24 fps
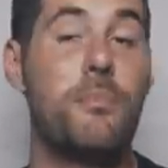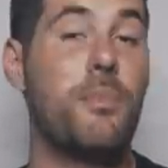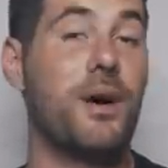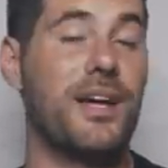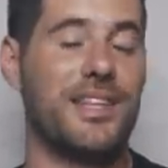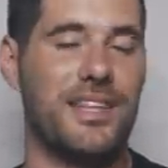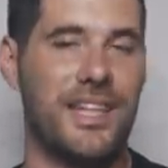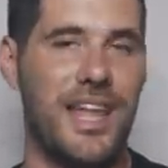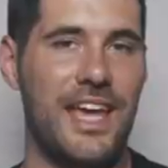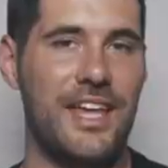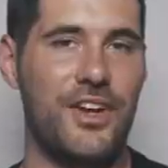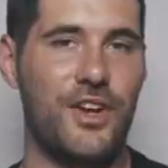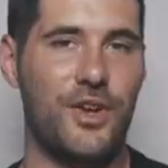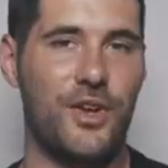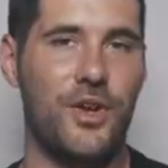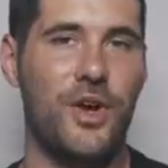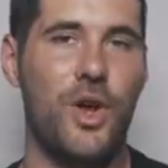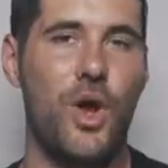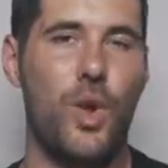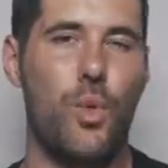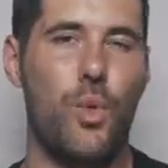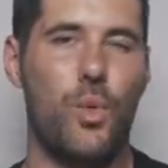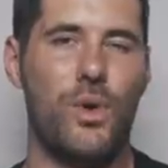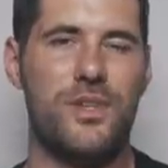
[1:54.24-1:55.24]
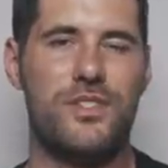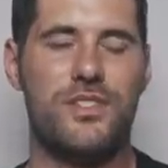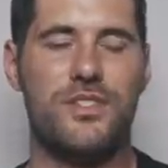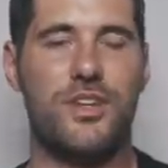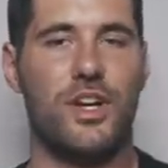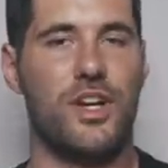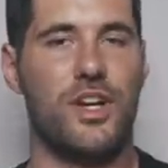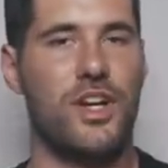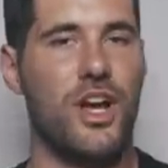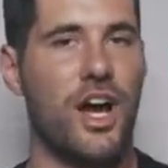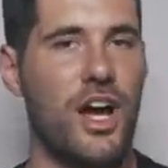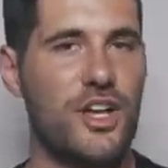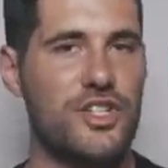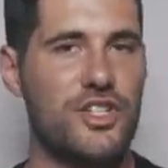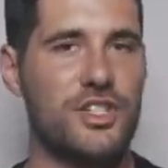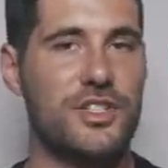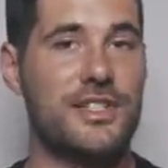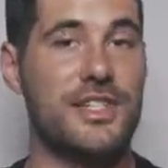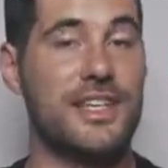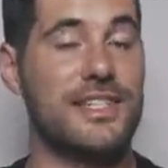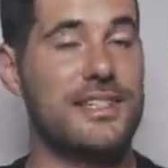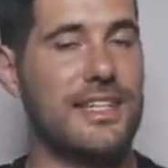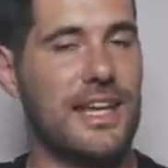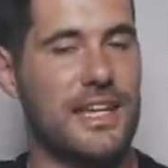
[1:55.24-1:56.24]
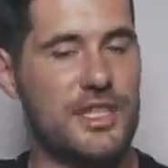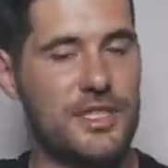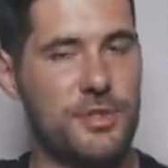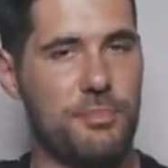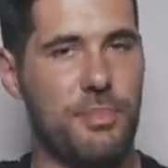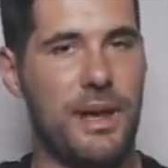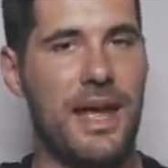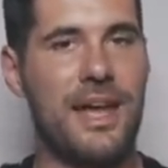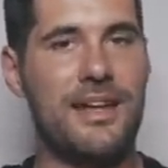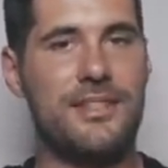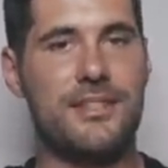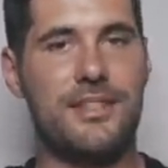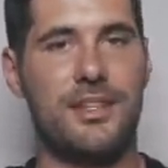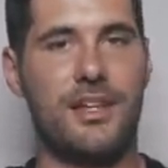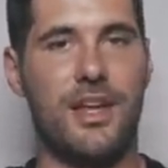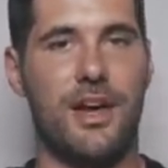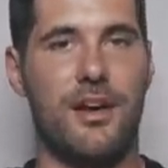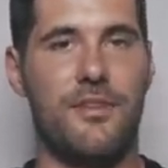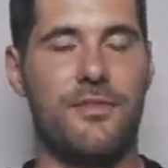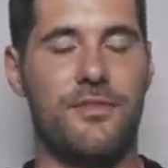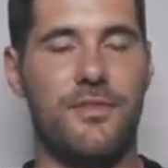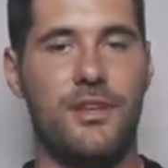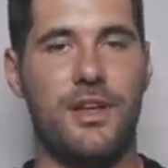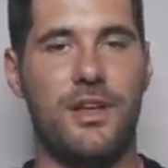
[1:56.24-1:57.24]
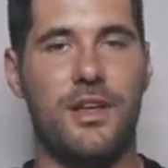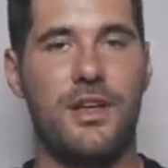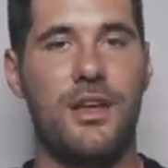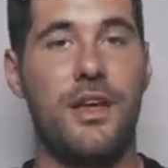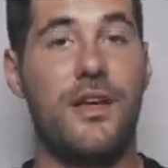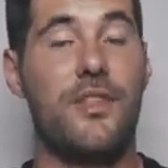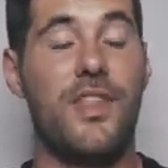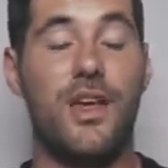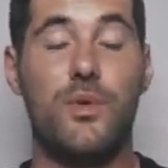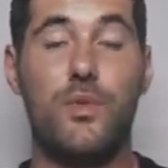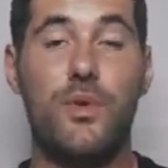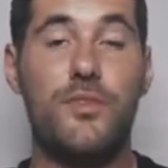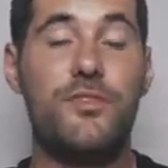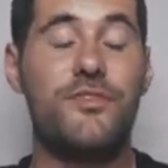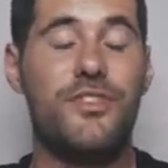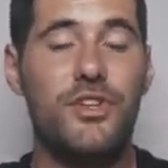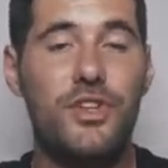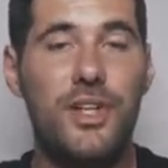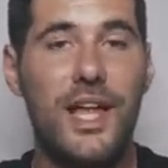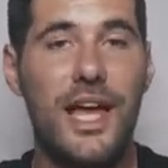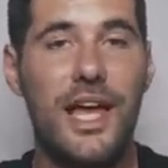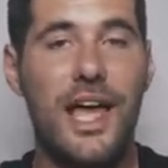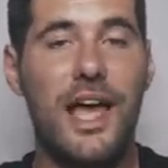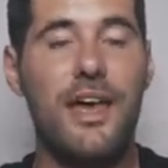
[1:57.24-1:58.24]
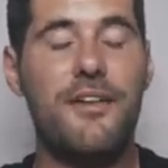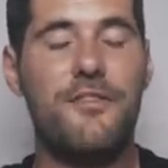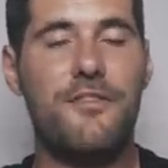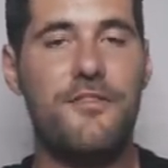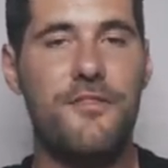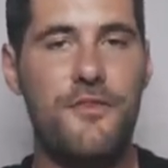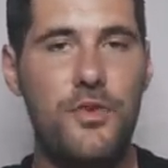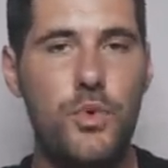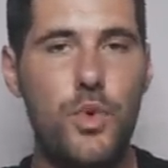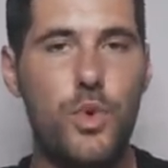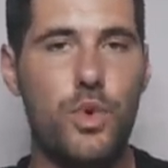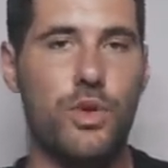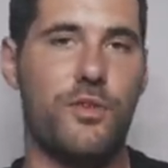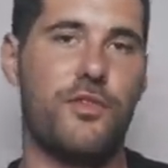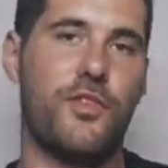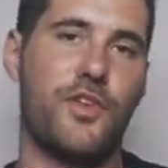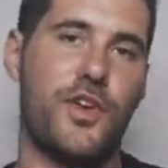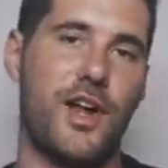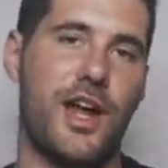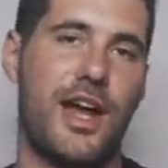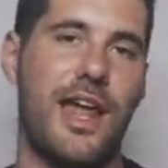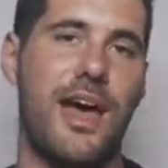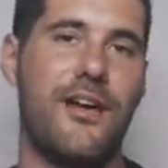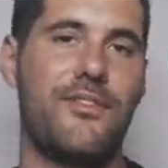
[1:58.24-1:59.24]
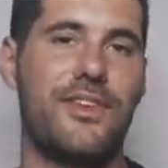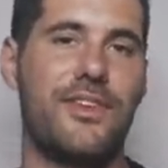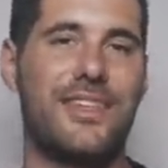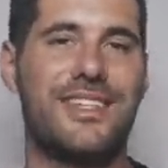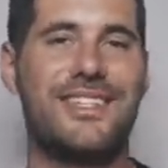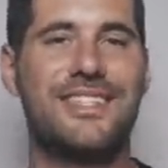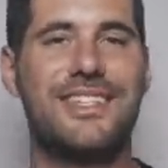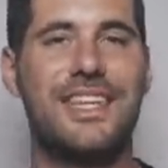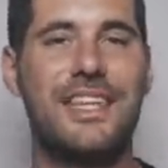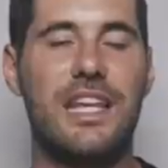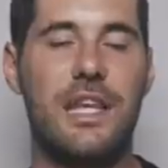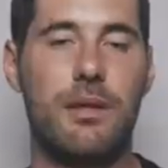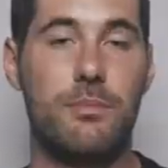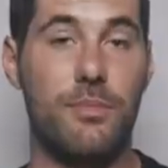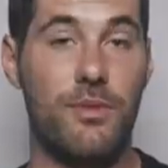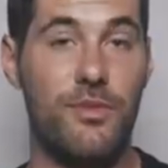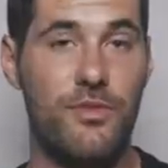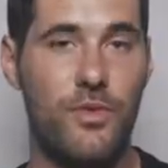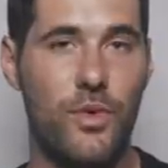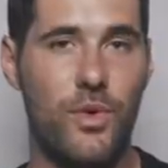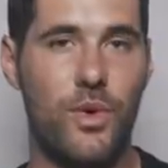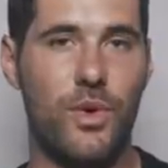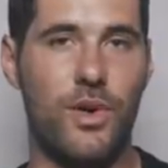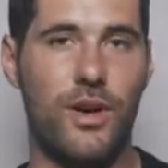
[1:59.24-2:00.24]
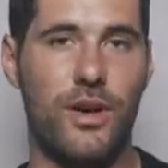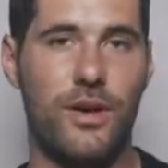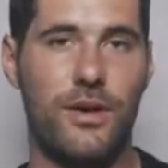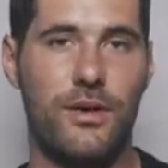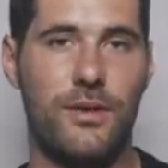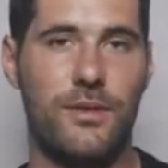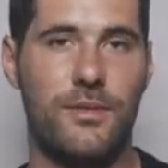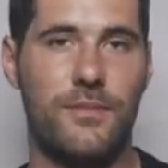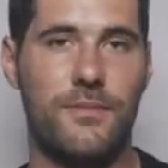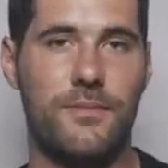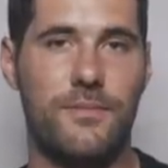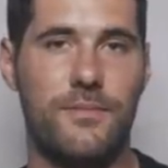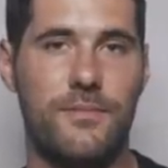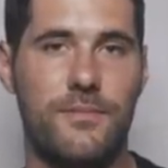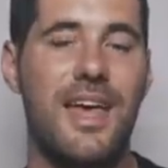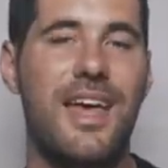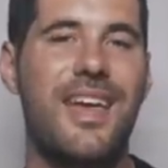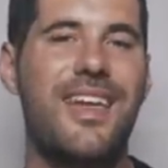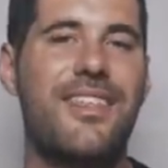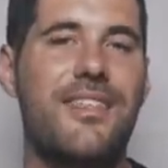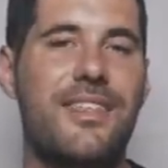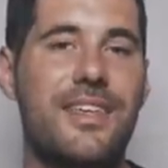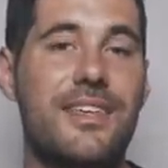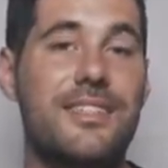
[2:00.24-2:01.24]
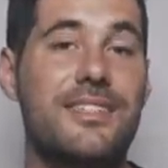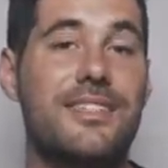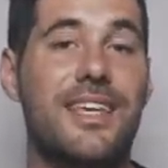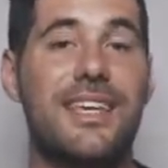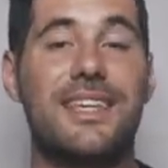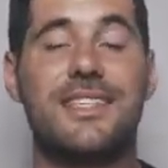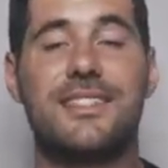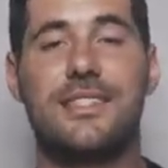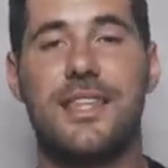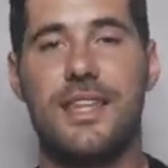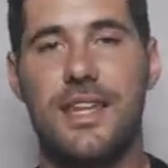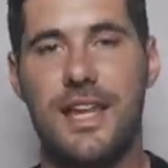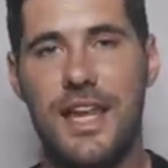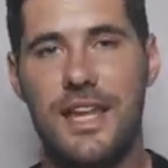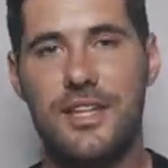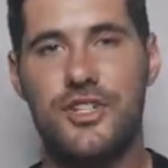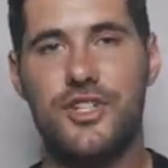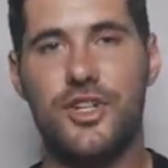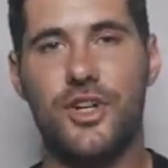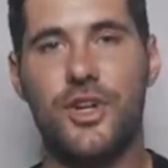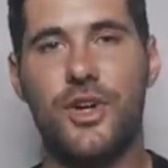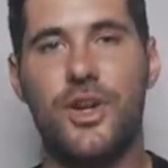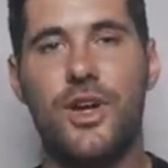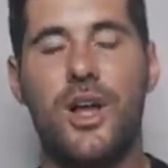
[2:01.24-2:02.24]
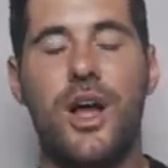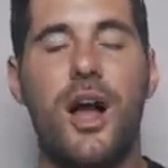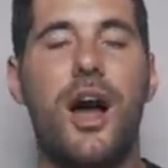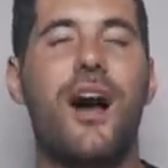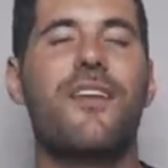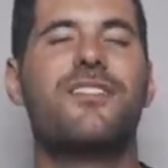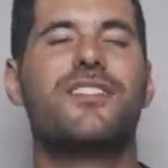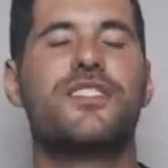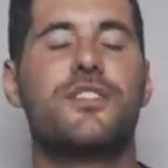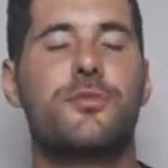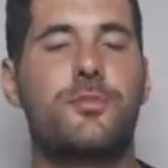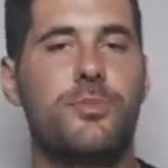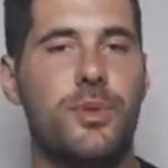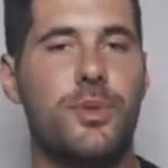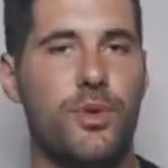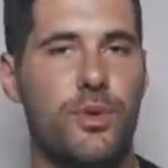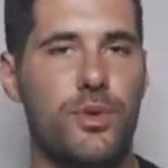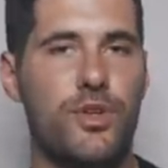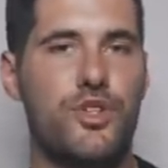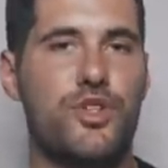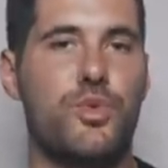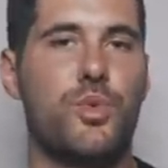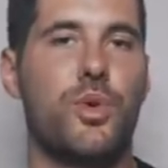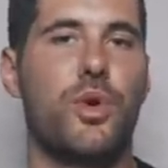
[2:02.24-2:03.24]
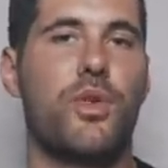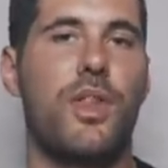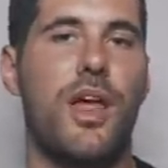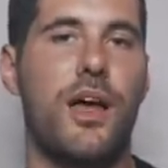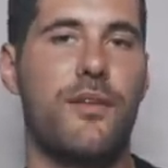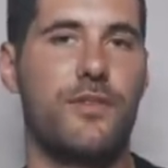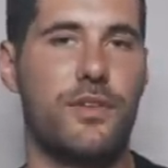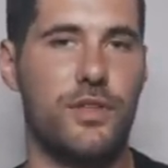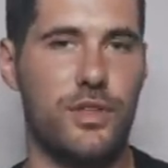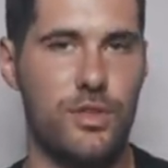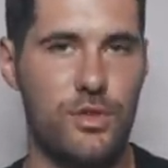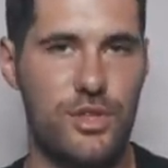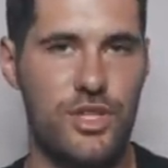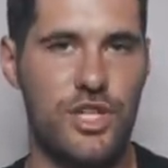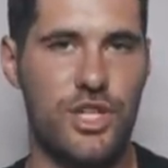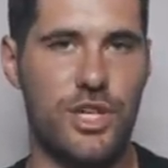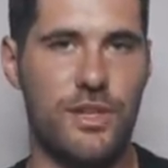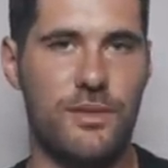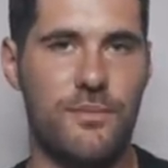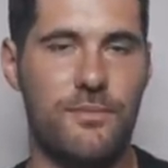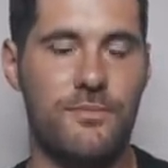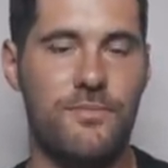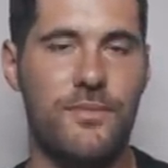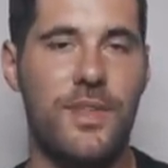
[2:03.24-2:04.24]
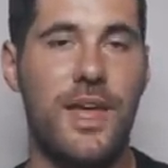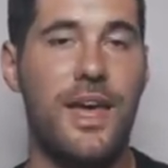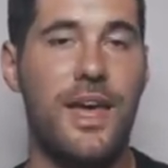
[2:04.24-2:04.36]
But later, once their consciousness expands enough, they will feel like a fool for not having seen it before. This is the nature of spiritual evolution,